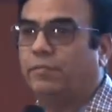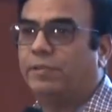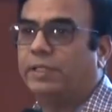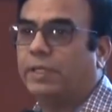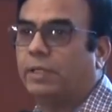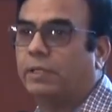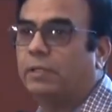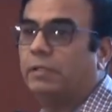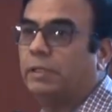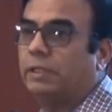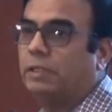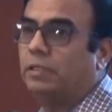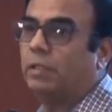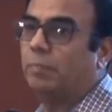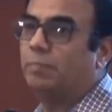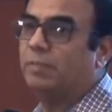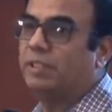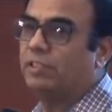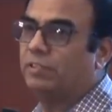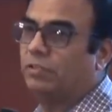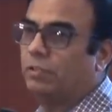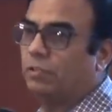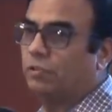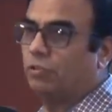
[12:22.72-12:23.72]
we are in the
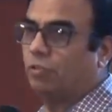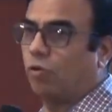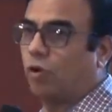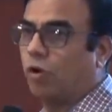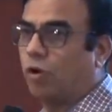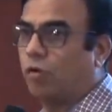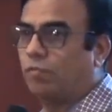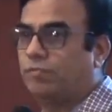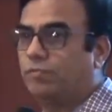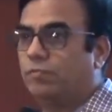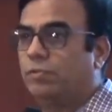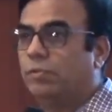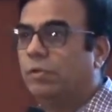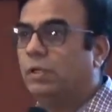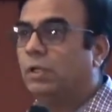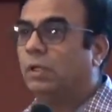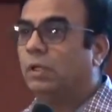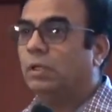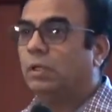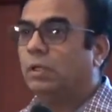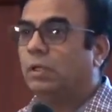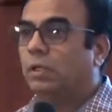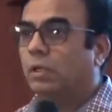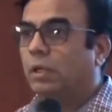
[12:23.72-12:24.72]
business of
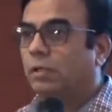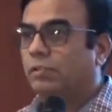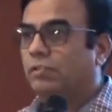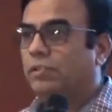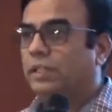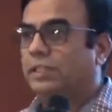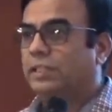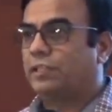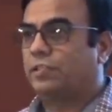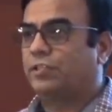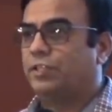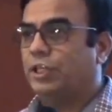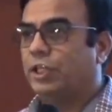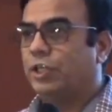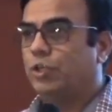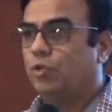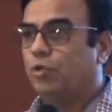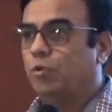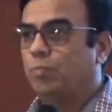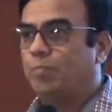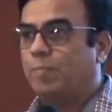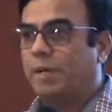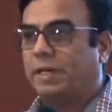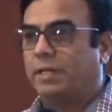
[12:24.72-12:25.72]
suggesting
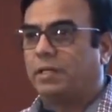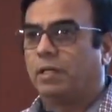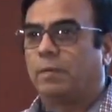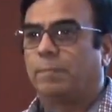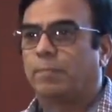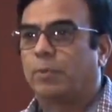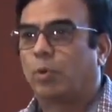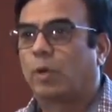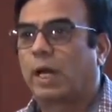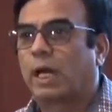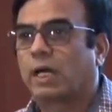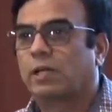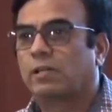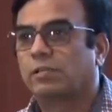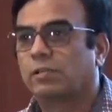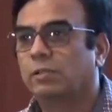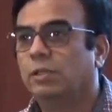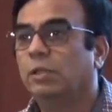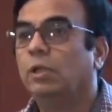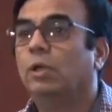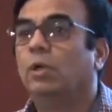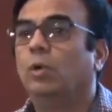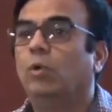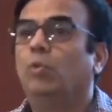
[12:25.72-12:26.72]
you better products.
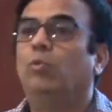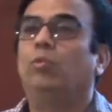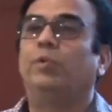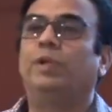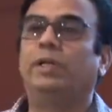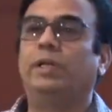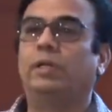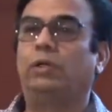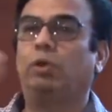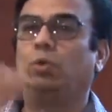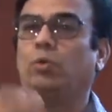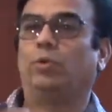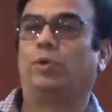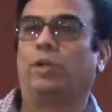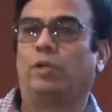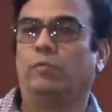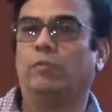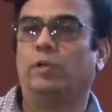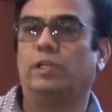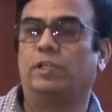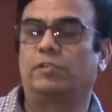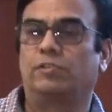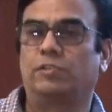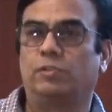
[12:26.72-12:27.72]
We do
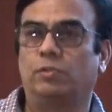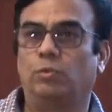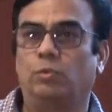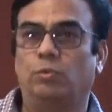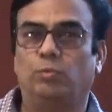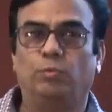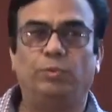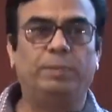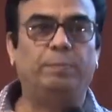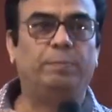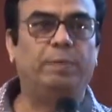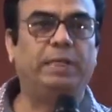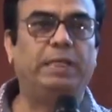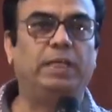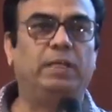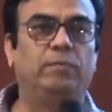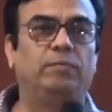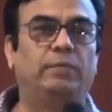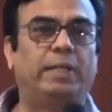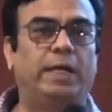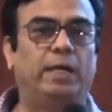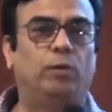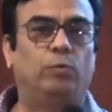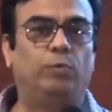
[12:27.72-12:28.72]
reverse. We
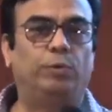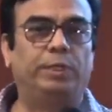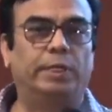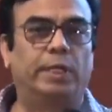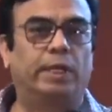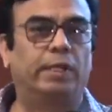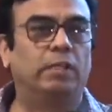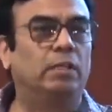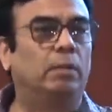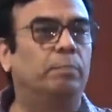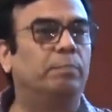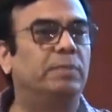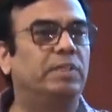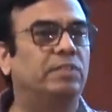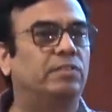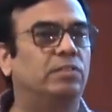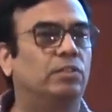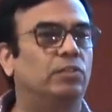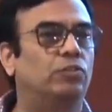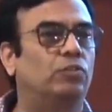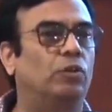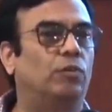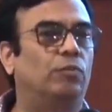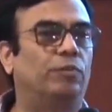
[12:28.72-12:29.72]
believe that we are in the
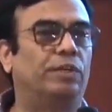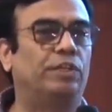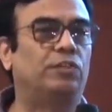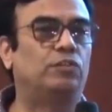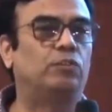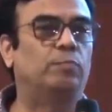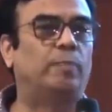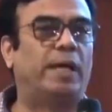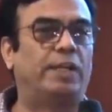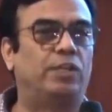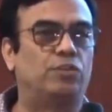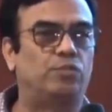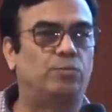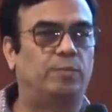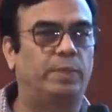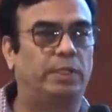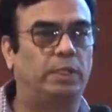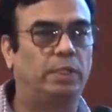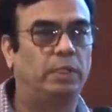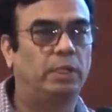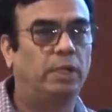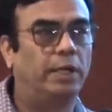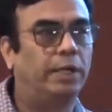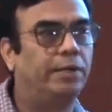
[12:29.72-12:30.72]
business of risk
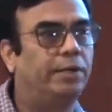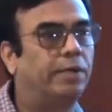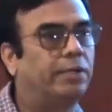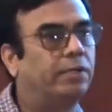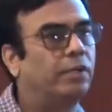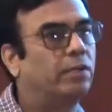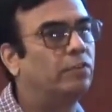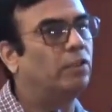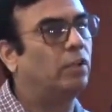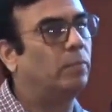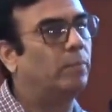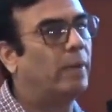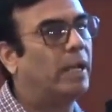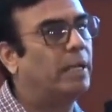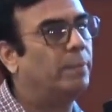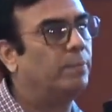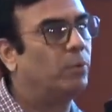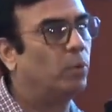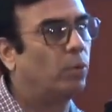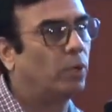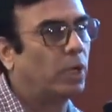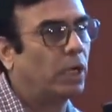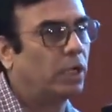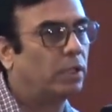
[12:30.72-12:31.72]
management, returns on
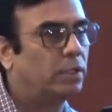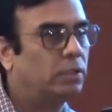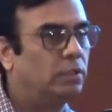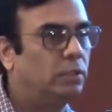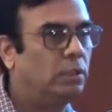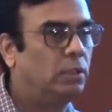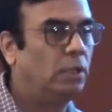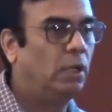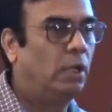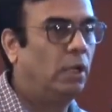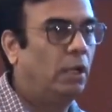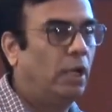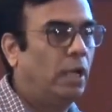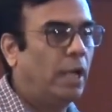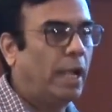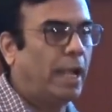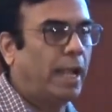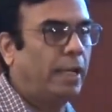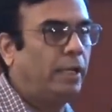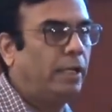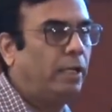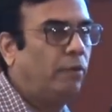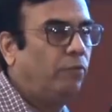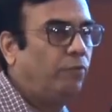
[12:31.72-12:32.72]
byproduct.
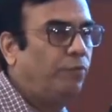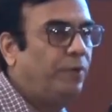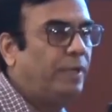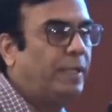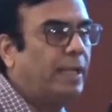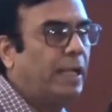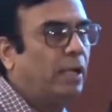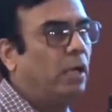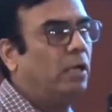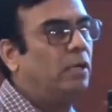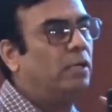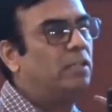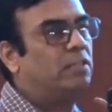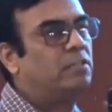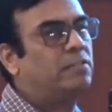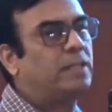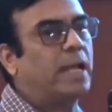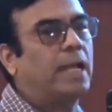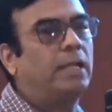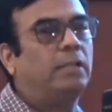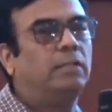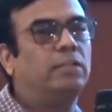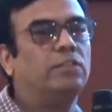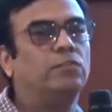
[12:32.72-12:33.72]
And if we can
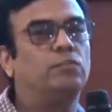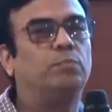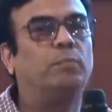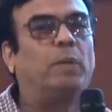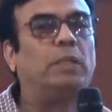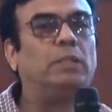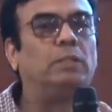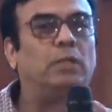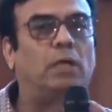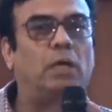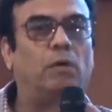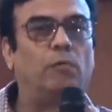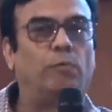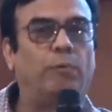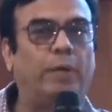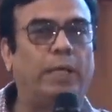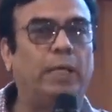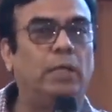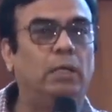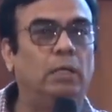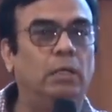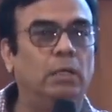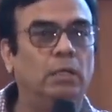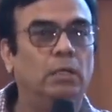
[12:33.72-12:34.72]
understand this mantra
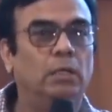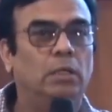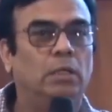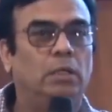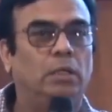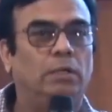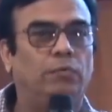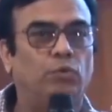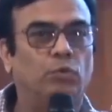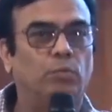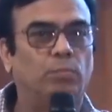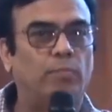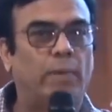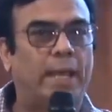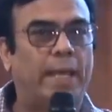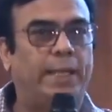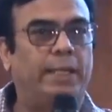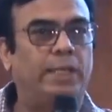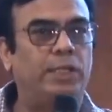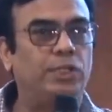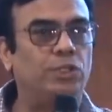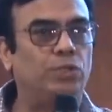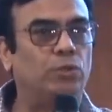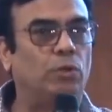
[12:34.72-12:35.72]
well, if you
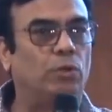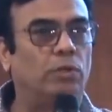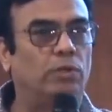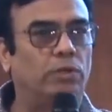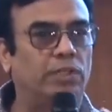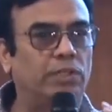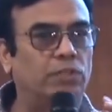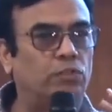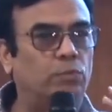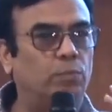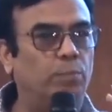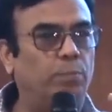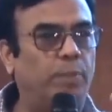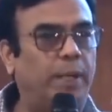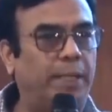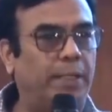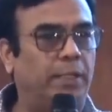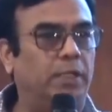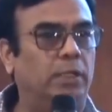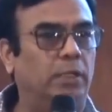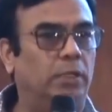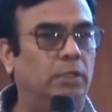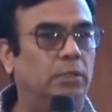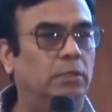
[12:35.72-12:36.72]
manage your risk
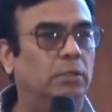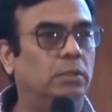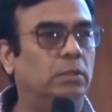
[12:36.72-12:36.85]
better,